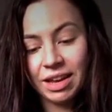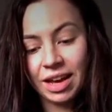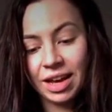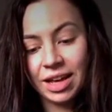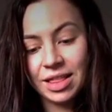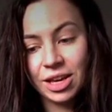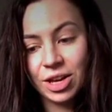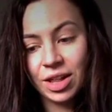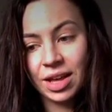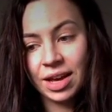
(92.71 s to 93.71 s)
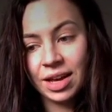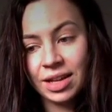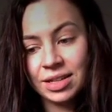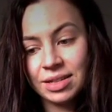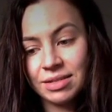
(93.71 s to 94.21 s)
Uh, the
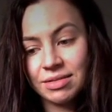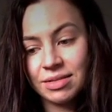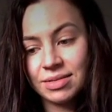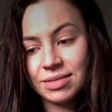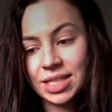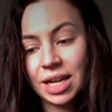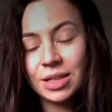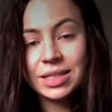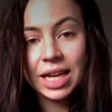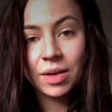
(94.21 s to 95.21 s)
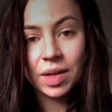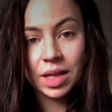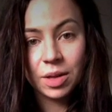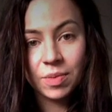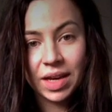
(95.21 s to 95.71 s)
colour settled down a
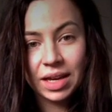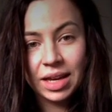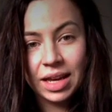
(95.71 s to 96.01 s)
little bit.